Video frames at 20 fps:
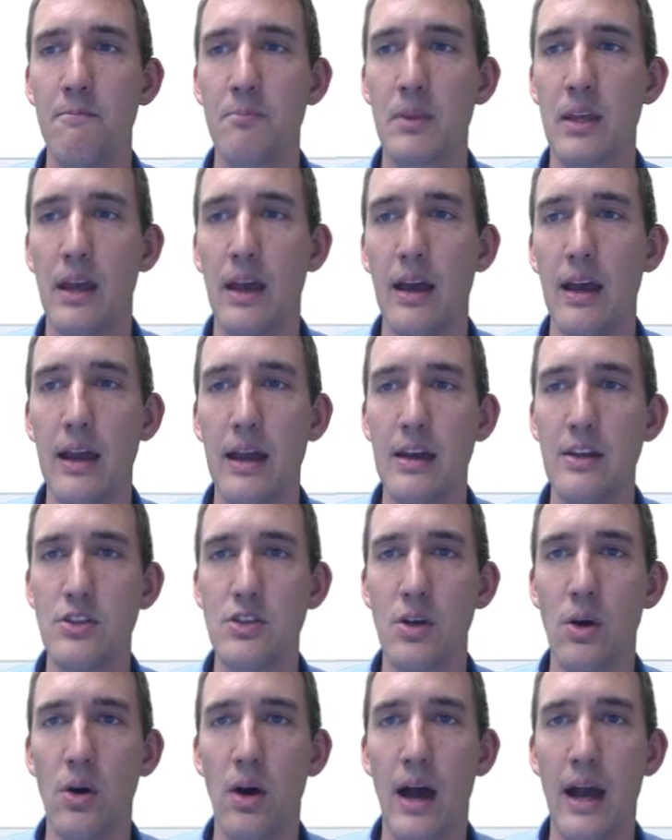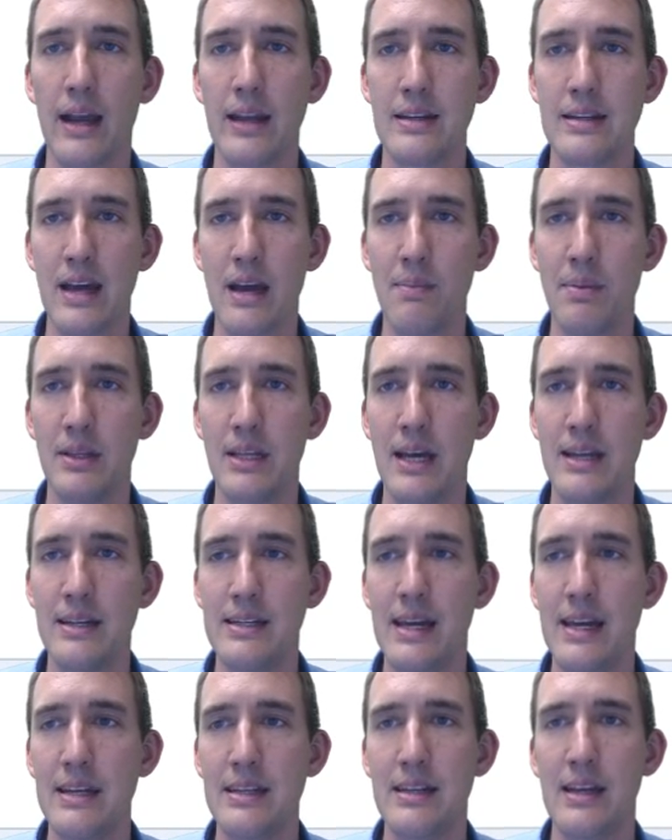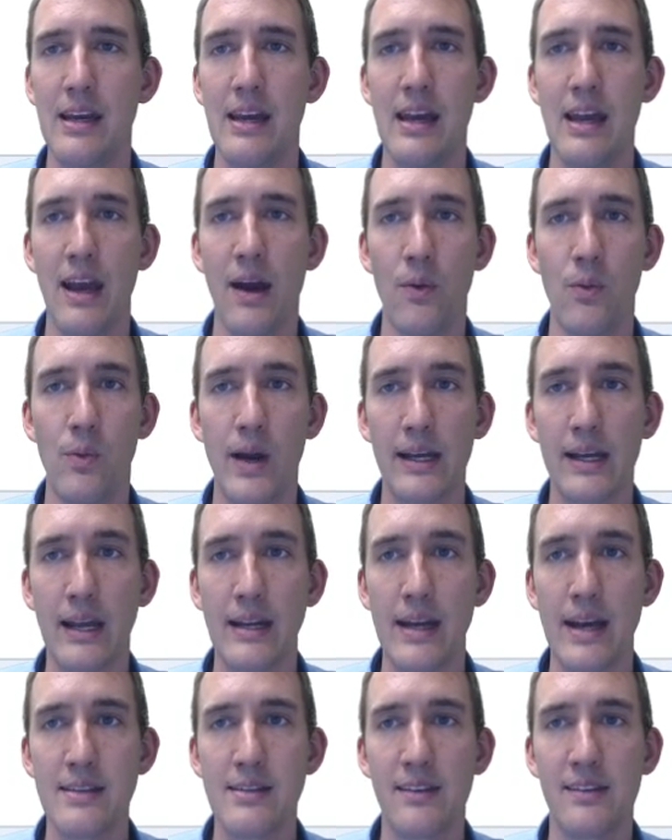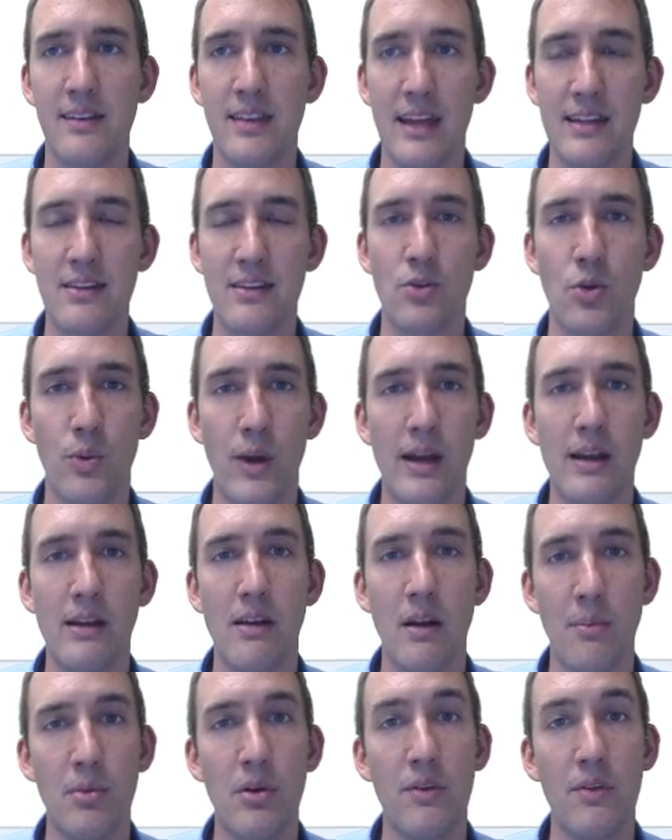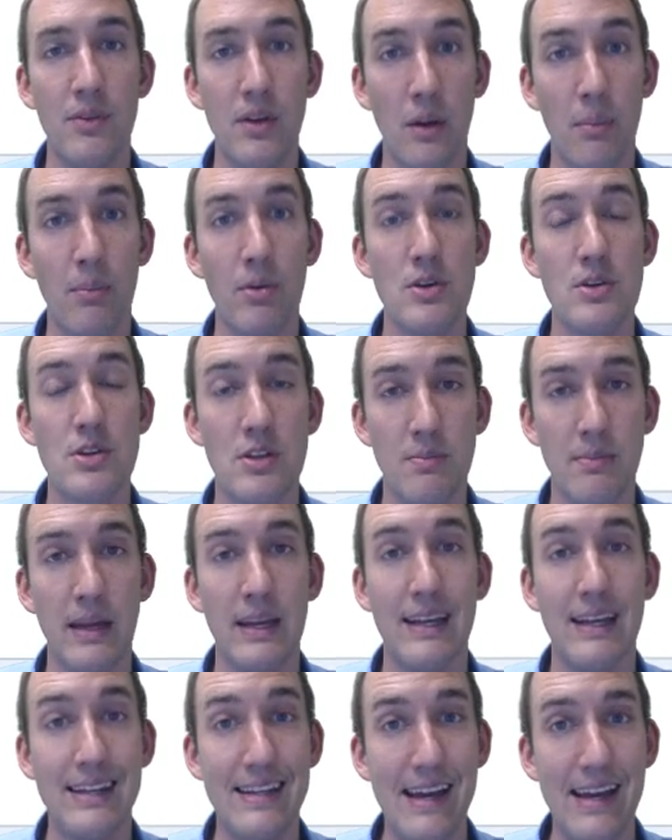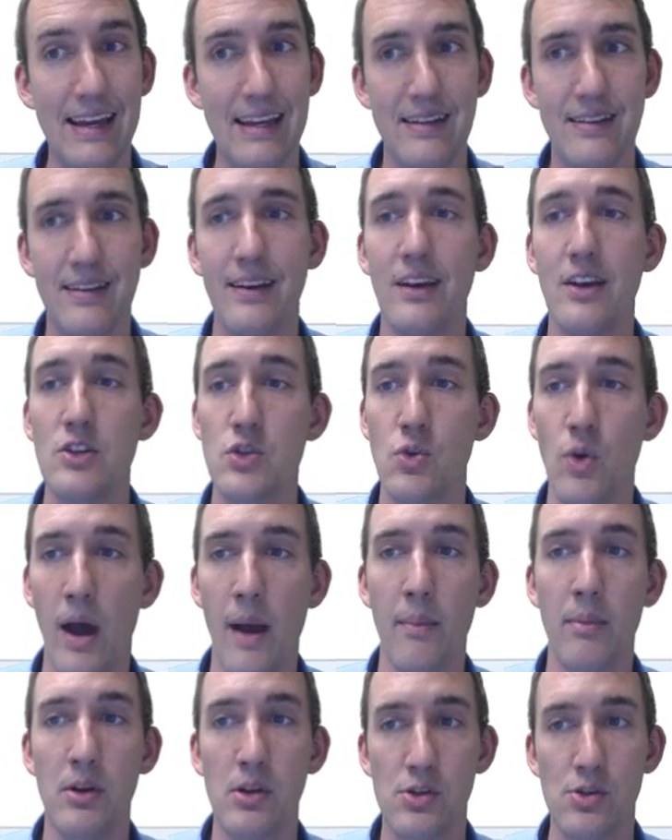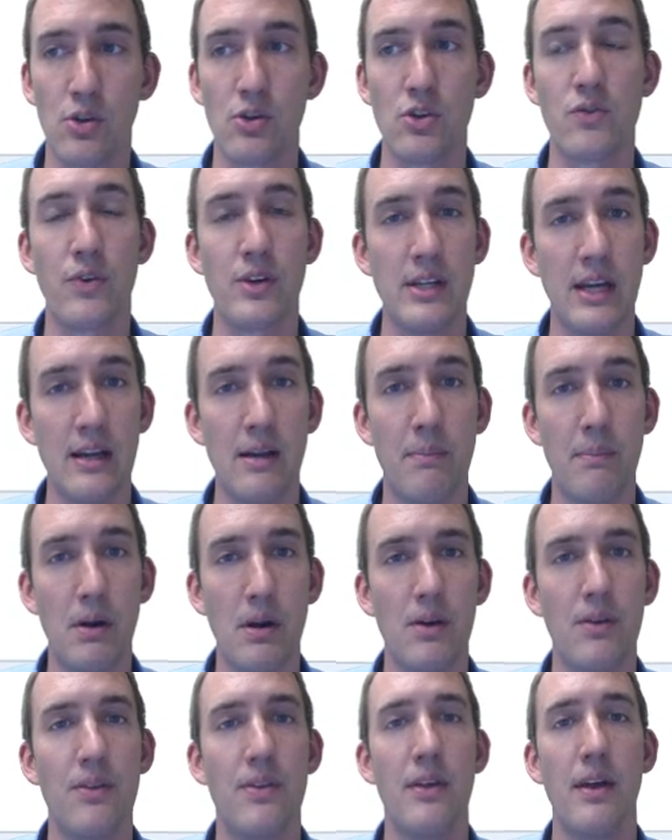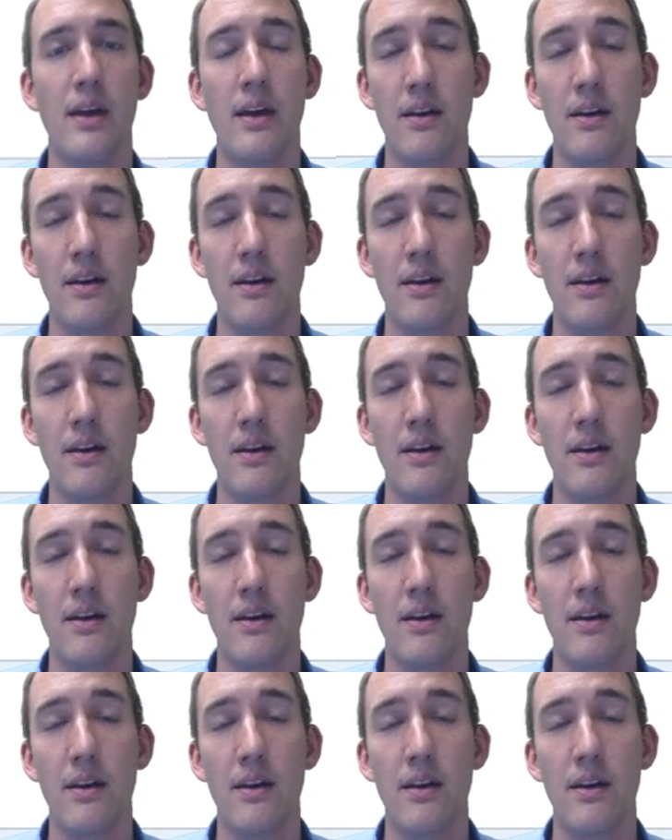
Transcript: Okay, and so I can type in that date. It recognizes that's the right number of numbers to make a date, so I'm going to search for date of birth.